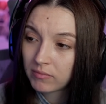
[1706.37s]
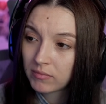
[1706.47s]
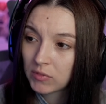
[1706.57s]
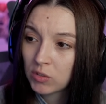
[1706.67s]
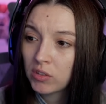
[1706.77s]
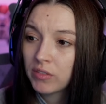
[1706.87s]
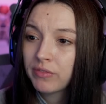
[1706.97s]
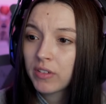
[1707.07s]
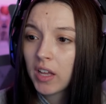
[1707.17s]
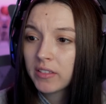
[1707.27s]
So the
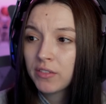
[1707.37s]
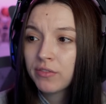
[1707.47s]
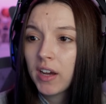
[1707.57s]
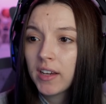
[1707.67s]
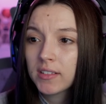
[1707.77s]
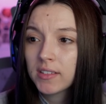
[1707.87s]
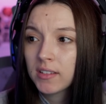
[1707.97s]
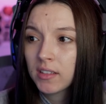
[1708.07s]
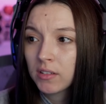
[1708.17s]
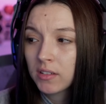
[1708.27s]
antivirus is
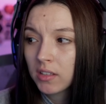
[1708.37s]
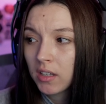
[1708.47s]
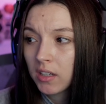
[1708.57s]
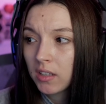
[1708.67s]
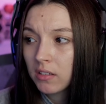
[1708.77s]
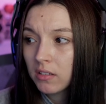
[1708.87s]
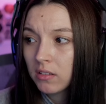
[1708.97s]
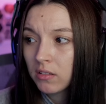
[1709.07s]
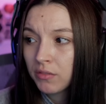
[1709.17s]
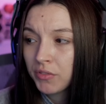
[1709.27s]
outside
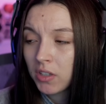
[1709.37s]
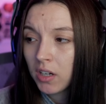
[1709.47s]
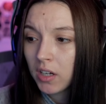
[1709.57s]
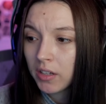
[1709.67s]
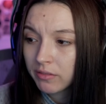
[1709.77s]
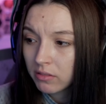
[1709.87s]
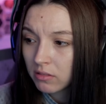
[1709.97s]
of the hive.